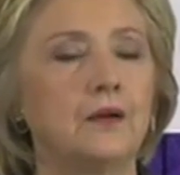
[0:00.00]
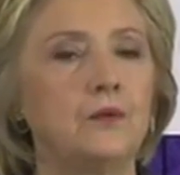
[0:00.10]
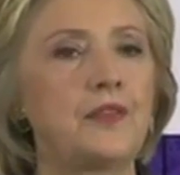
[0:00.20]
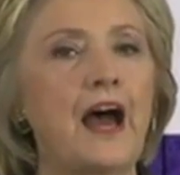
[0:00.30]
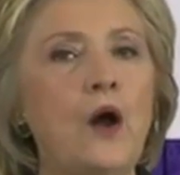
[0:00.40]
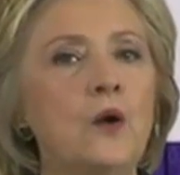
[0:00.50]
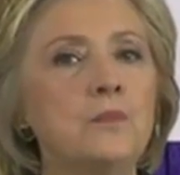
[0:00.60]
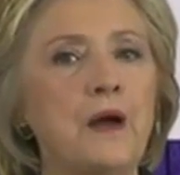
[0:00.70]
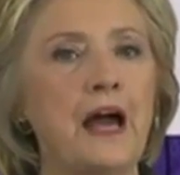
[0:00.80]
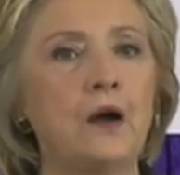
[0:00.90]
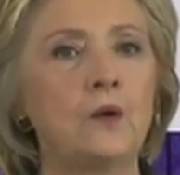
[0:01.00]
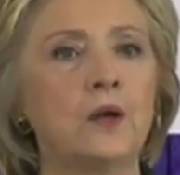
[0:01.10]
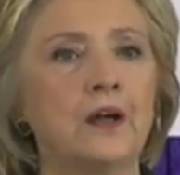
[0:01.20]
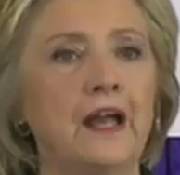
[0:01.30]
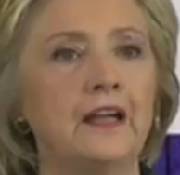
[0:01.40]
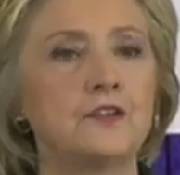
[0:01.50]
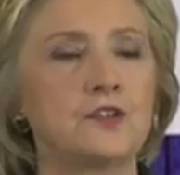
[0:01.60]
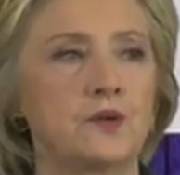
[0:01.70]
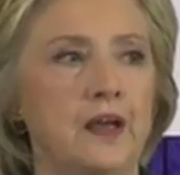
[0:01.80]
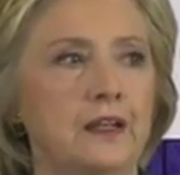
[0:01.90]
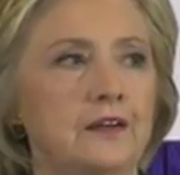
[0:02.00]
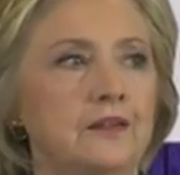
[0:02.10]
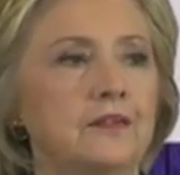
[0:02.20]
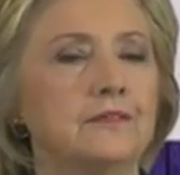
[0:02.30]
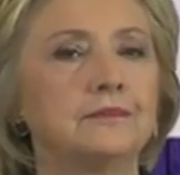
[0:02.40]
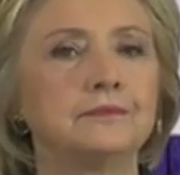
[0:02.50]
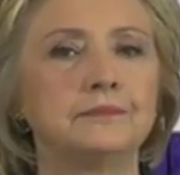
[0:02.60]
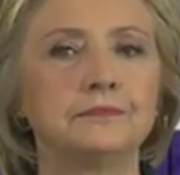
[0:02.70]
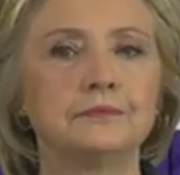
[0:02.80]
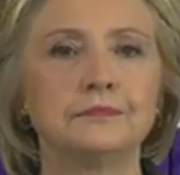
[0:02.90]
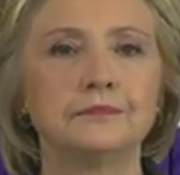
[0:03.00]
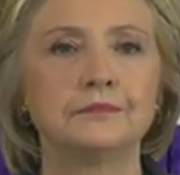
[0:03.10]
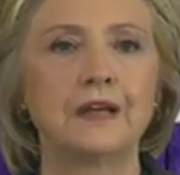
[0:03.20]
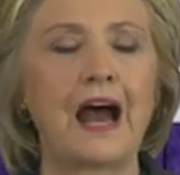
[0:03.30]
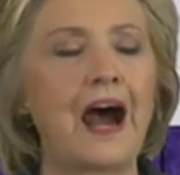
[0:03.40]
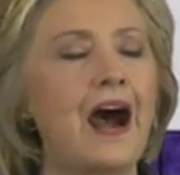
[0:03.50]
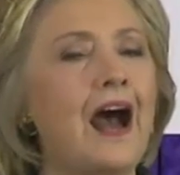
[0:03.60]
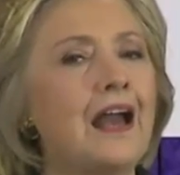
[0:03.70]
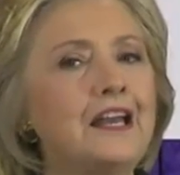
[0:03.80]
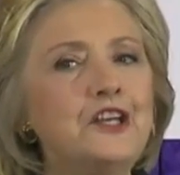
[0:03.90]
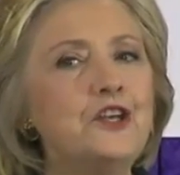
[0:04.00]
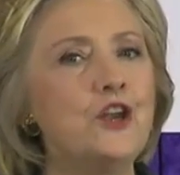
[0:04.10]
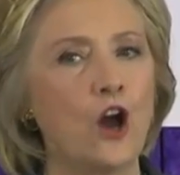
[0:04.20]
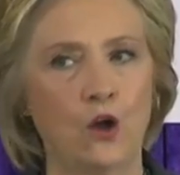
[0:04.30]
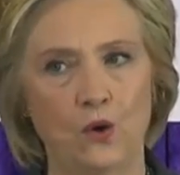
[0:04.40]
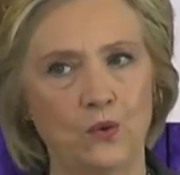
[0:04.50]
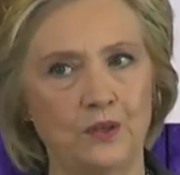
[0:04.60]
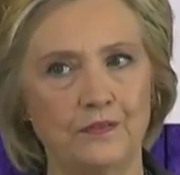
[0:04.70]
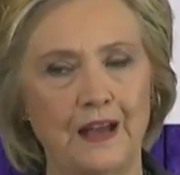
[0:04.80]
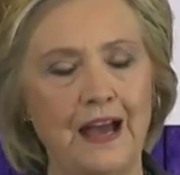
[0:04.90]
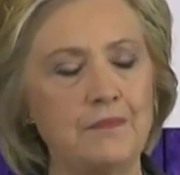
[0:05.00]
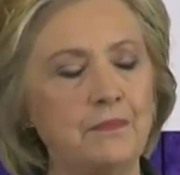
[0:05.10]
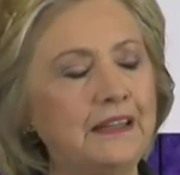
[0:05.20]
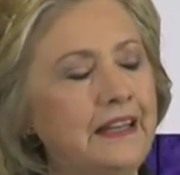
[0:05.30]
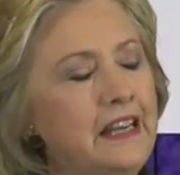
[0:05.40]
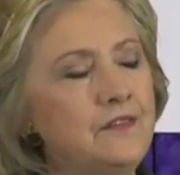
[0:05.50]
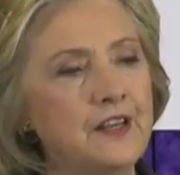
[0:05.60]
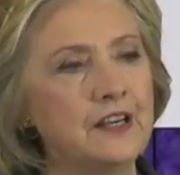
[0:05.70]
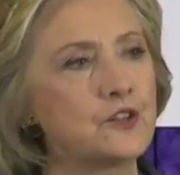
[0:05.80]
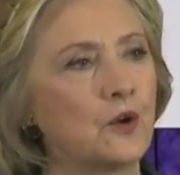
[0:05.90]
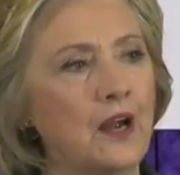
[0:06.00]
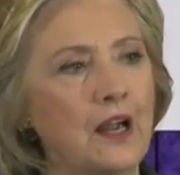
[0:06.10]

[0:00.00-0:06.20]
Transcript: With our power and strength, I know, I believe this, or